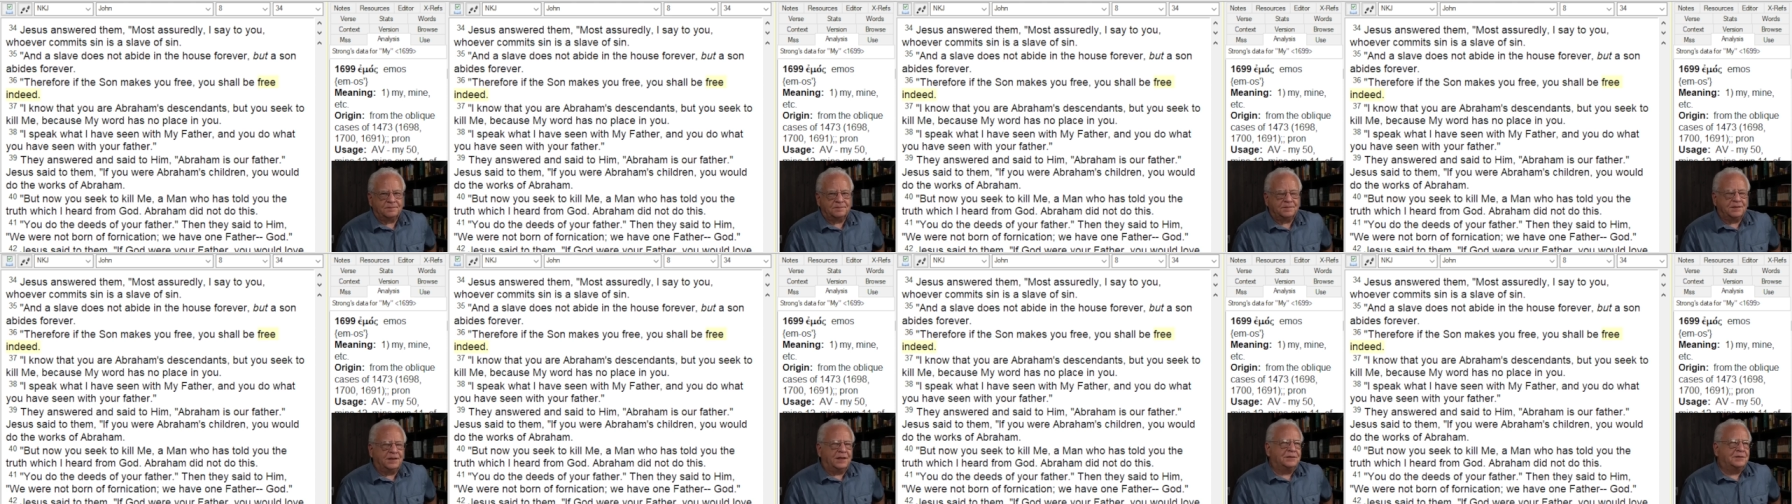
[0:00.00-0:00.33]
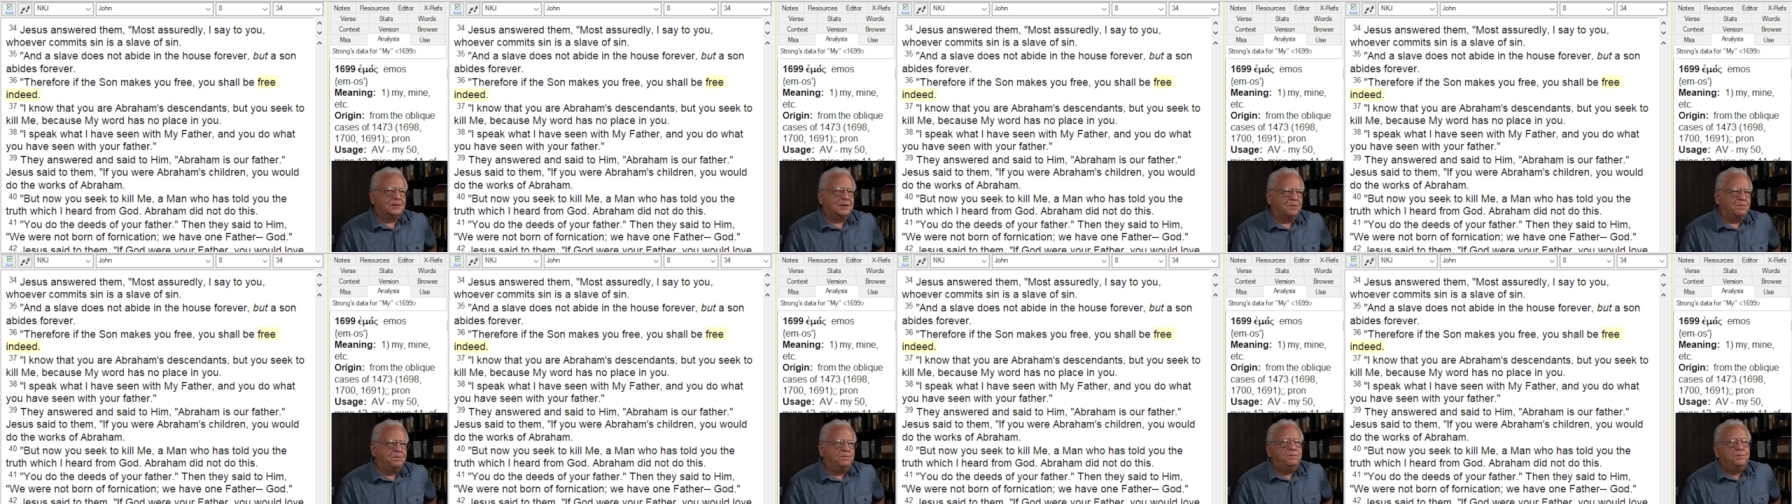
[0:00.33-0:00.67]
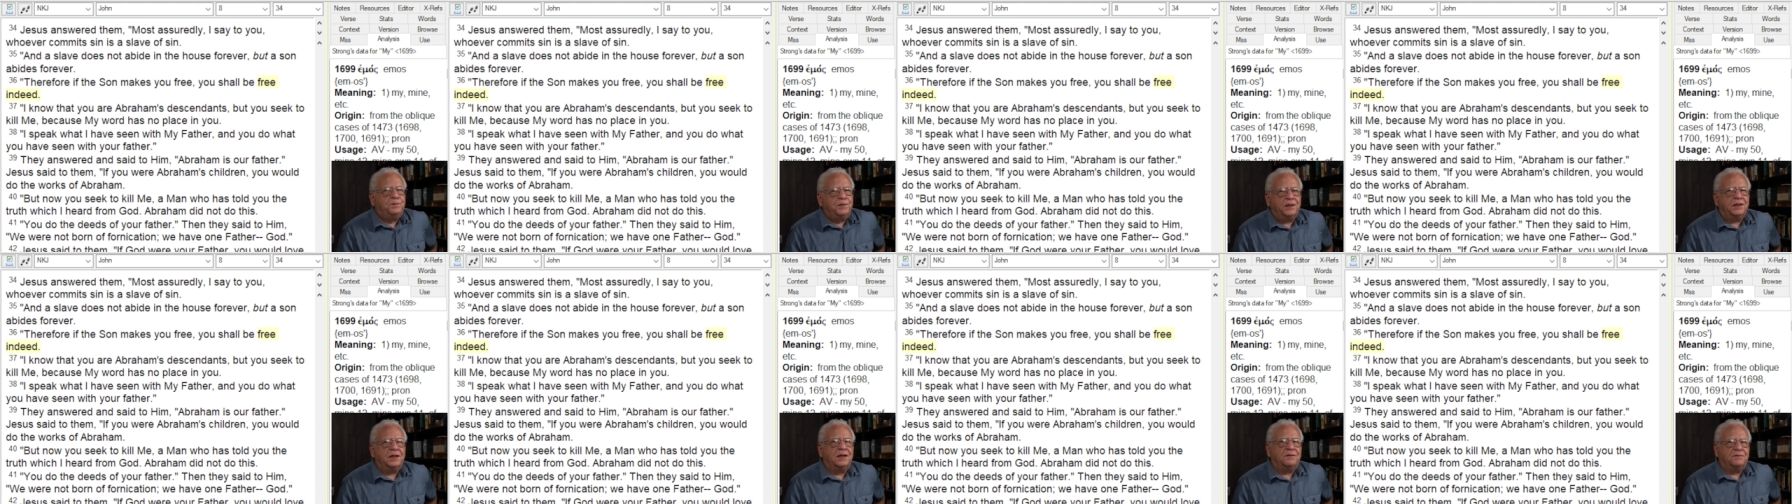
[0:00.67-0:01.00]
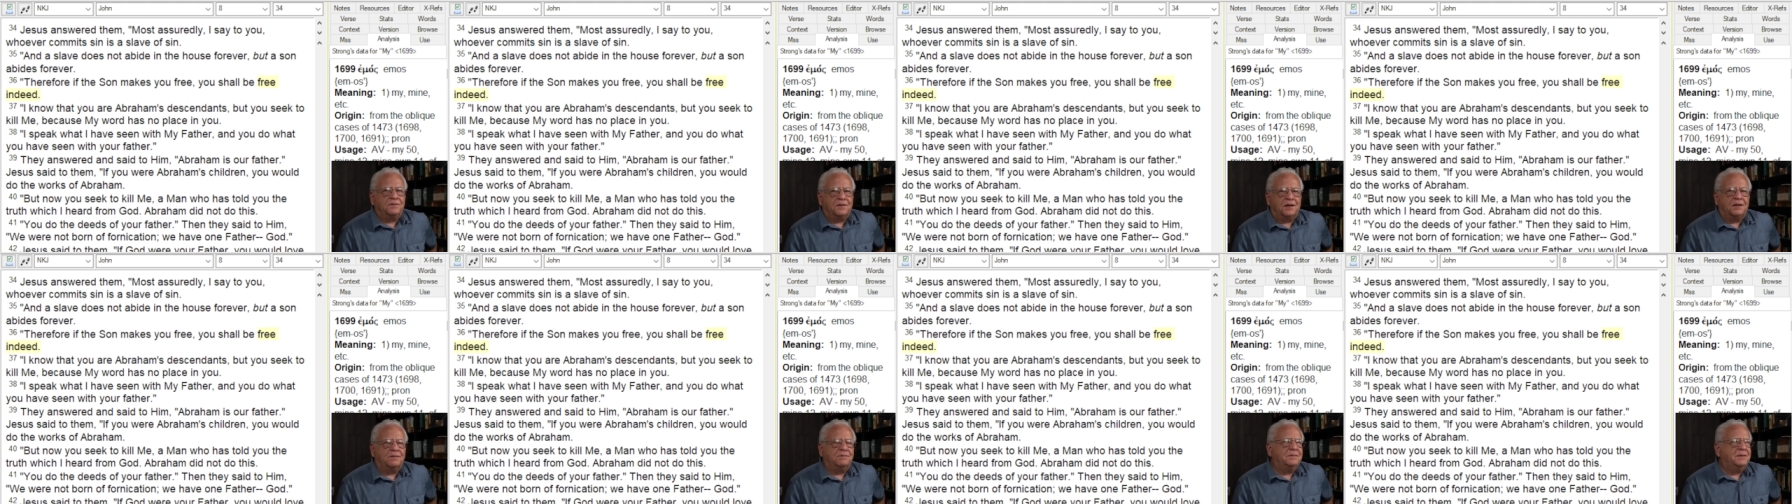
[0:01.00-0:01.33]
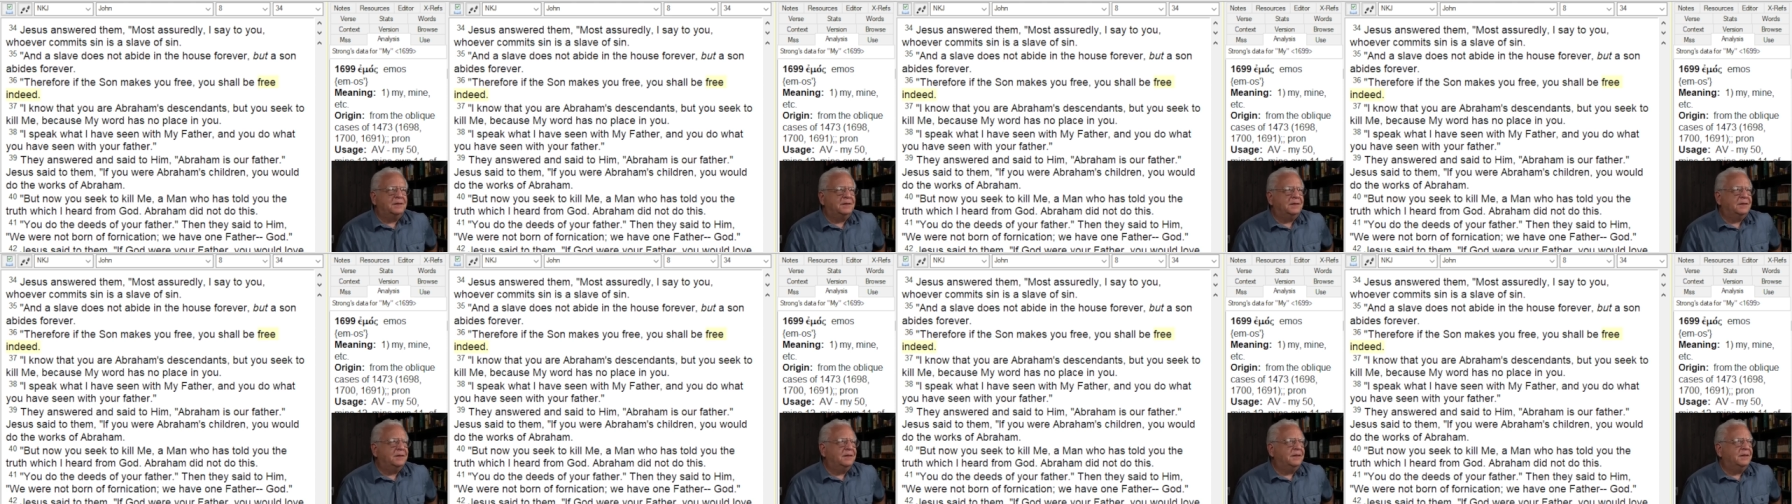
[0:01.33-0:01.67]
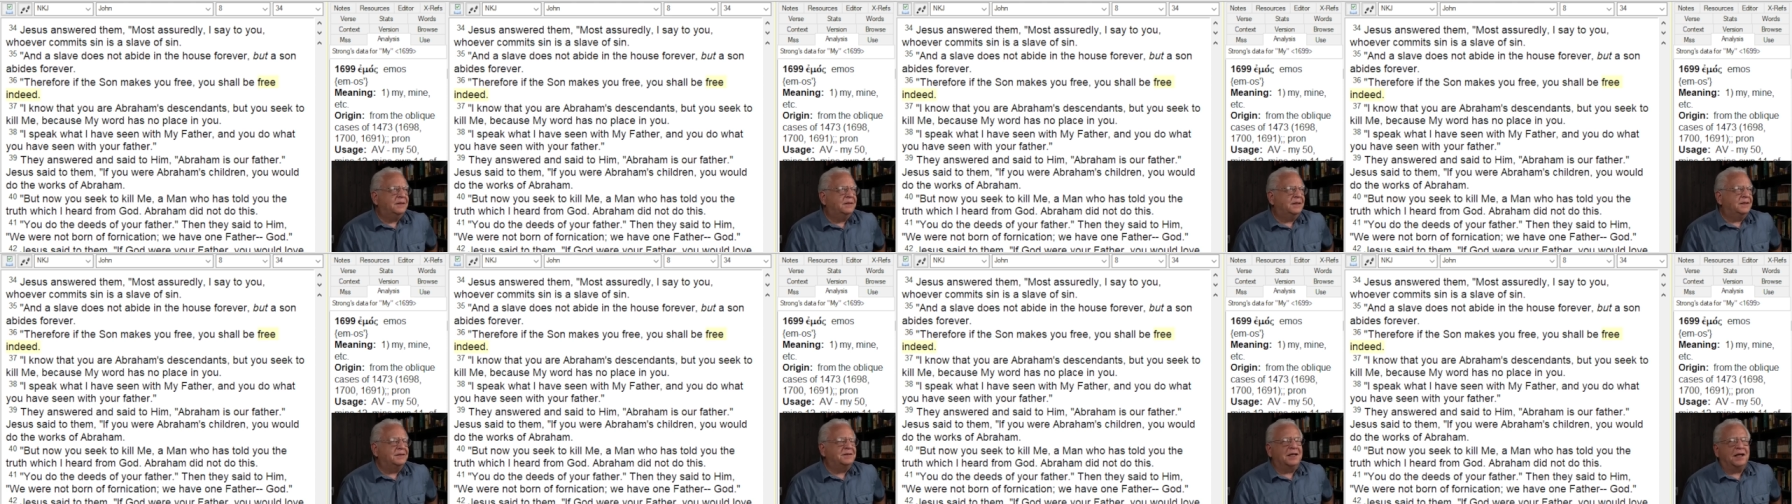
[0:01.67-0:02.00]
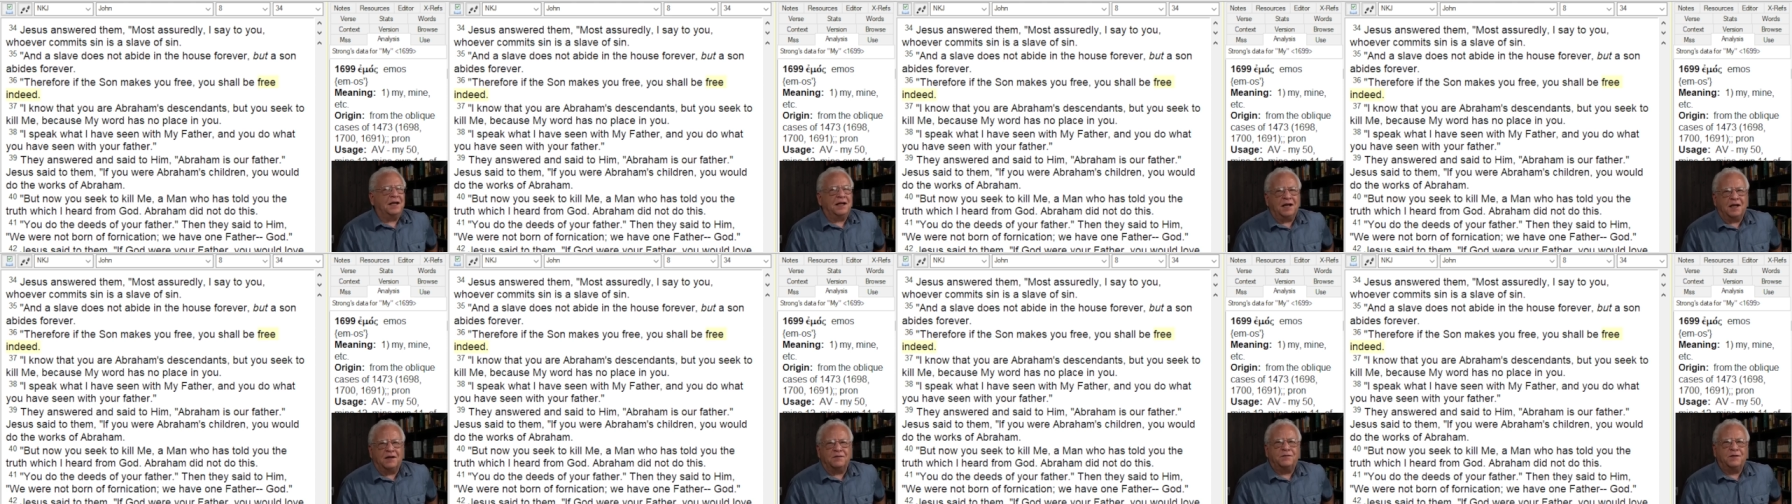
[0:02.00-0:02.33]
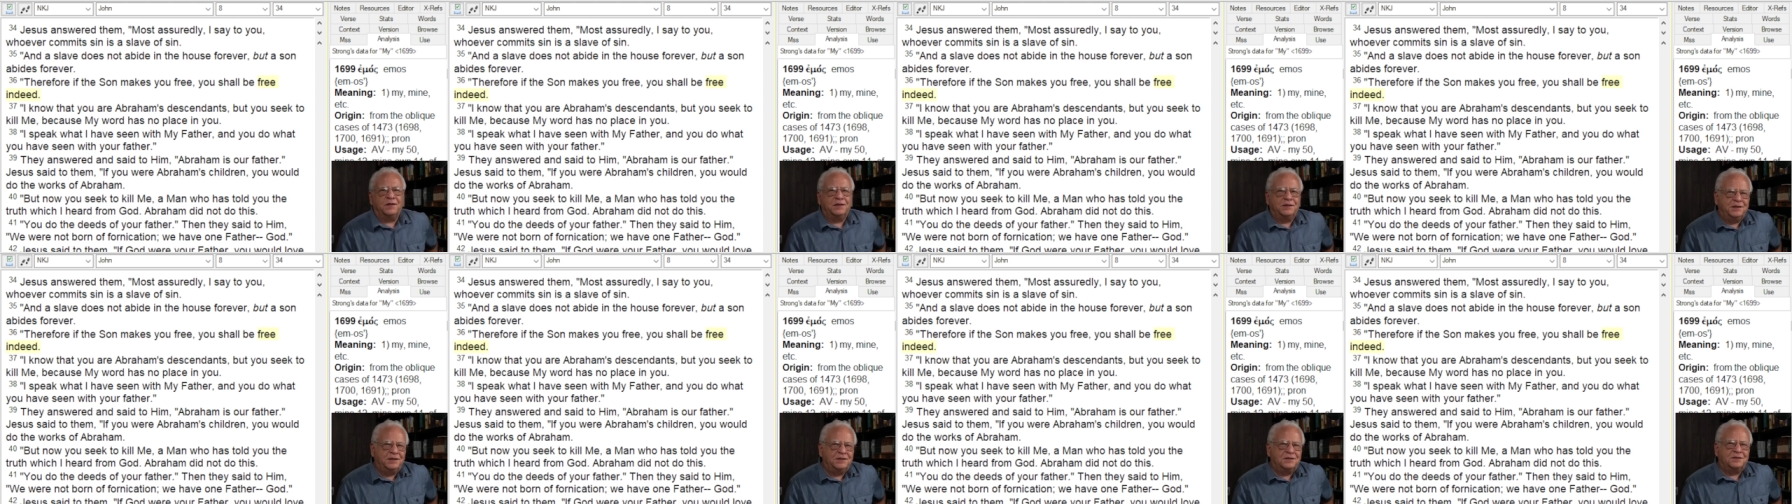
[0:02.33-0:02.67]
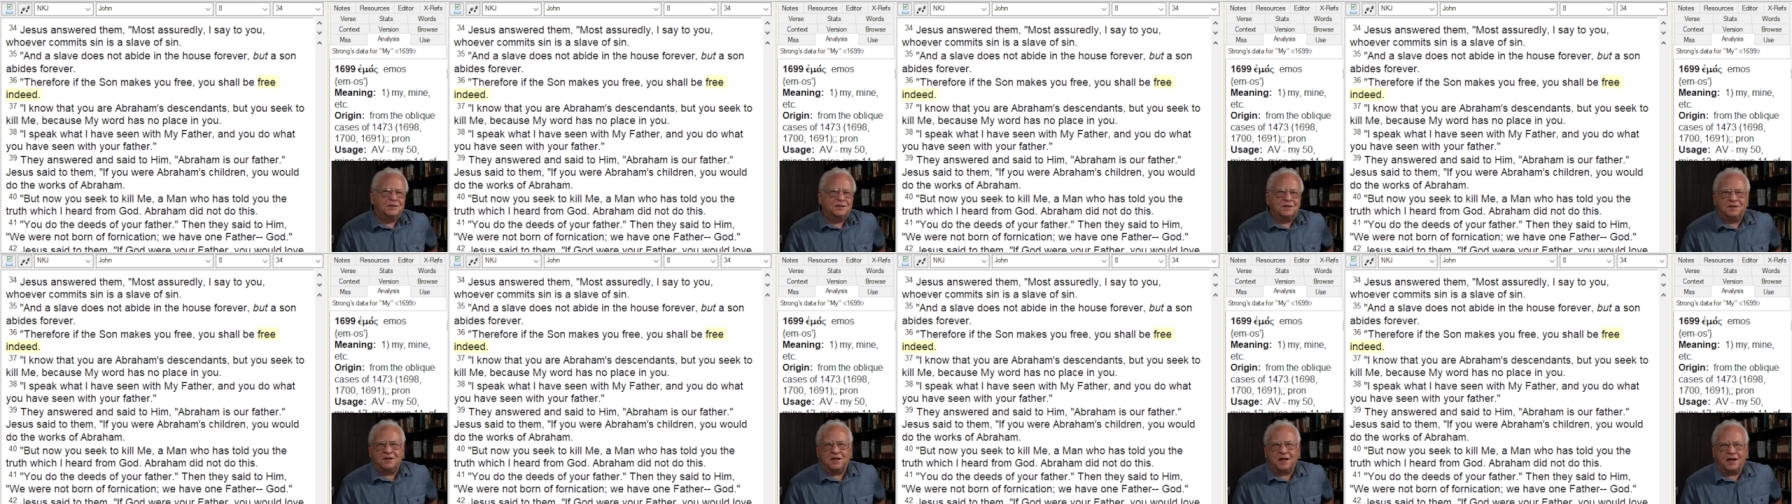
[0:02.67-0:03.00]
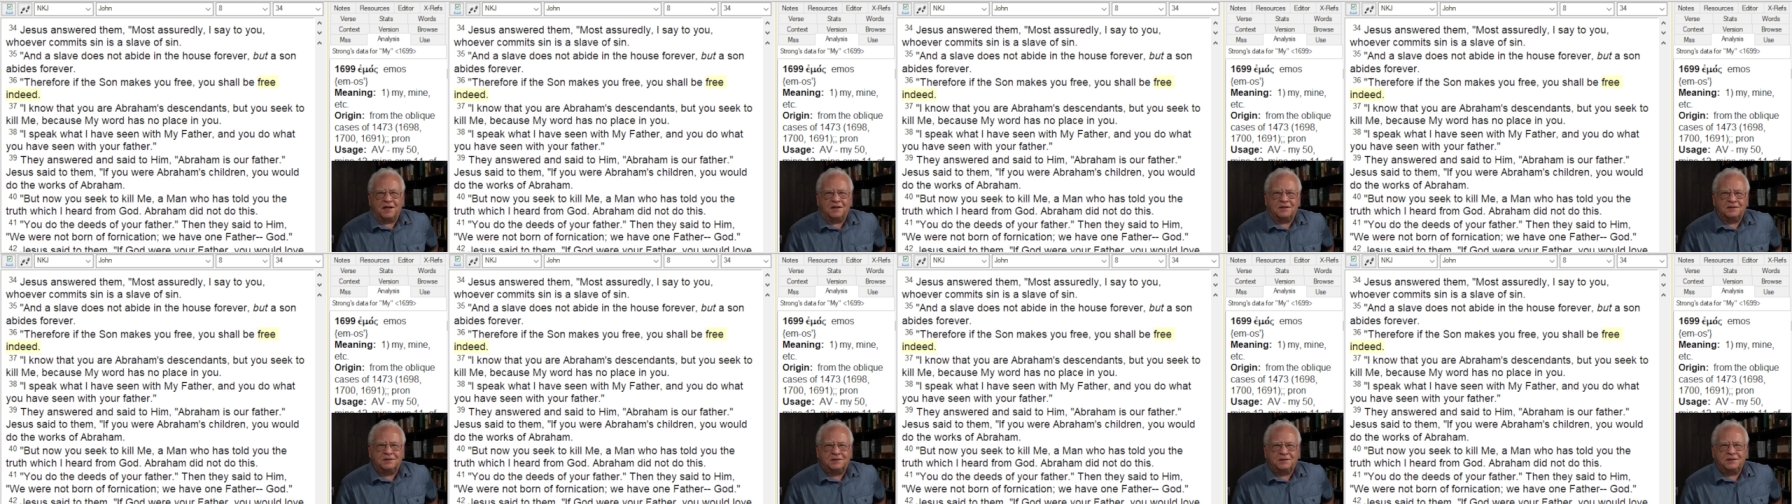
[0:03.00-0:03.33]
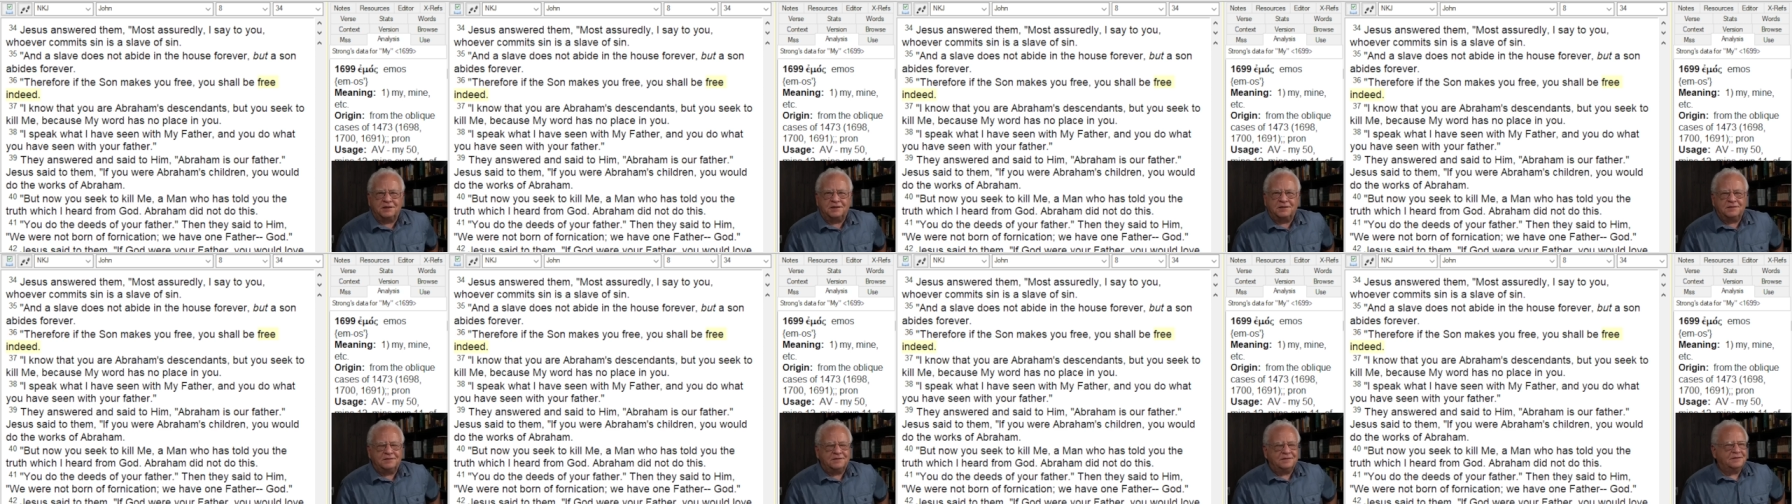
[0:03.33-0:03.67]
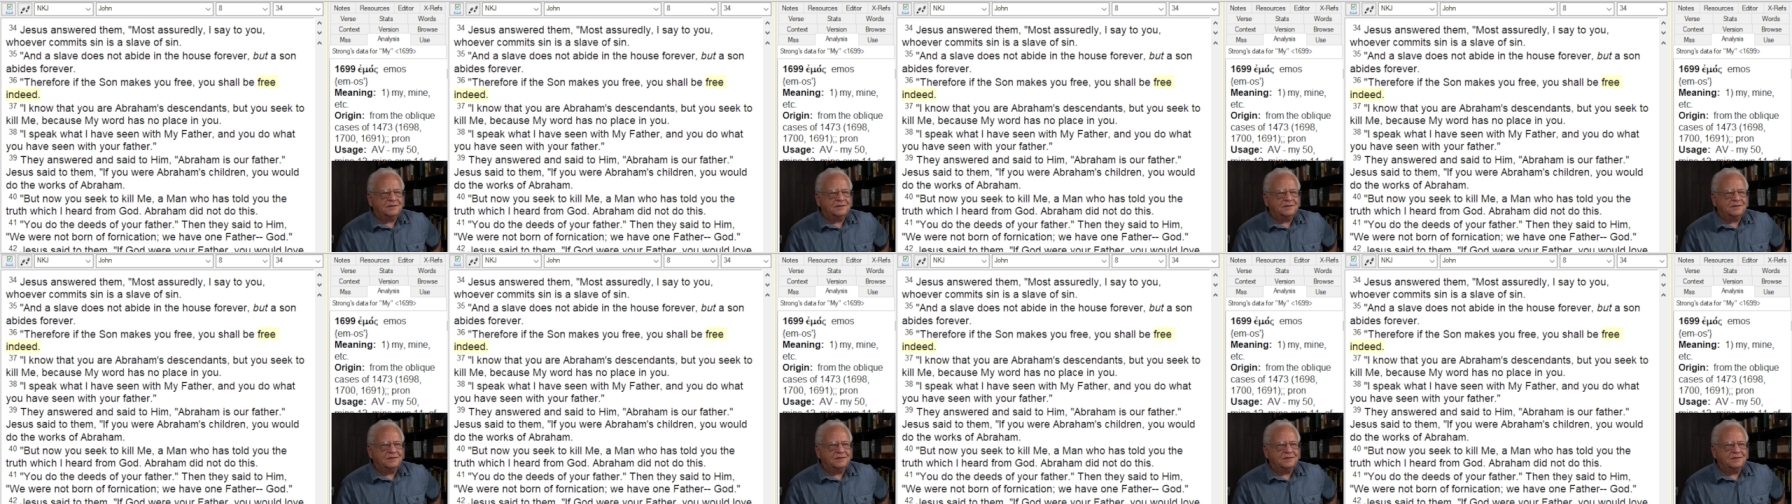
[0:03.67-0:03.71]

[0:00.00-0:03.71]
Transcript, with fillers: That's a bit of a. That's a halfway decent analogy.